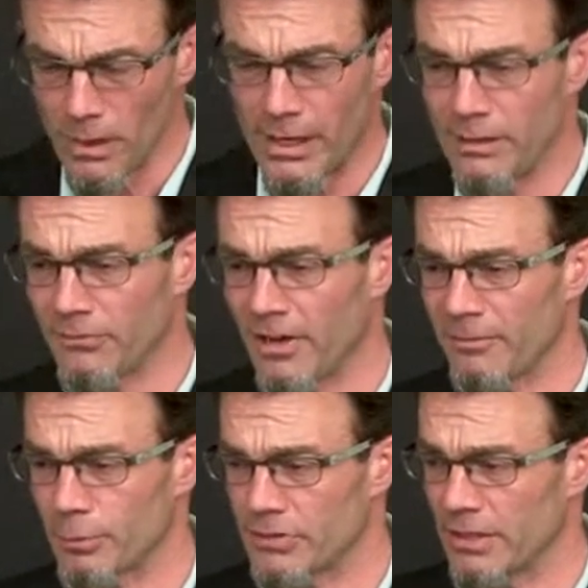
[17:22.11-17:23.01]

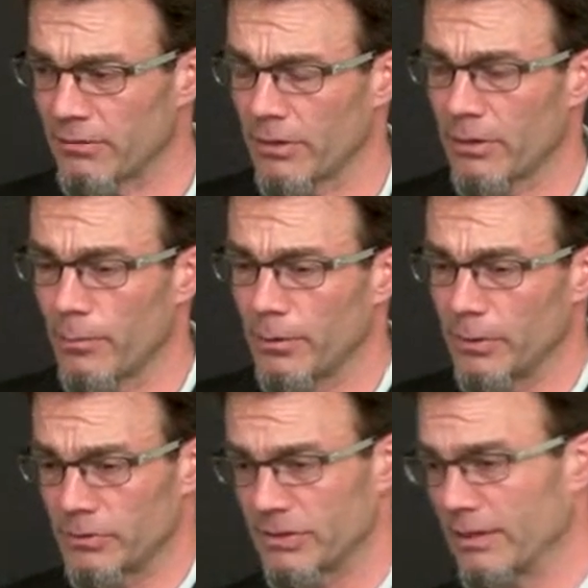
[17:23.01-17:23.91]
85% of our
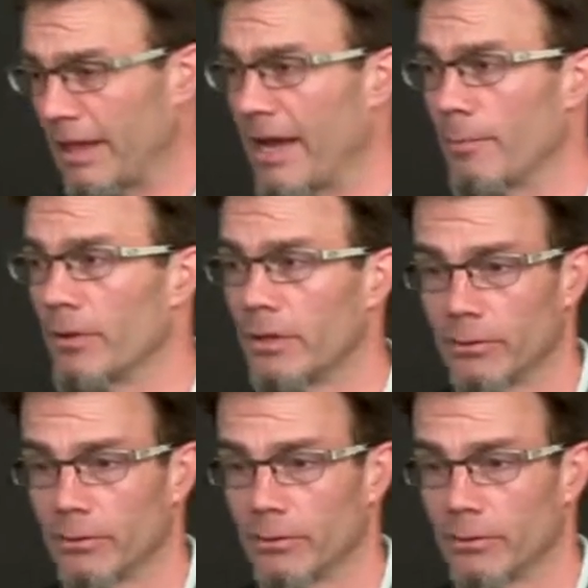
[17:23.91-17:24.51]
company was in the lab.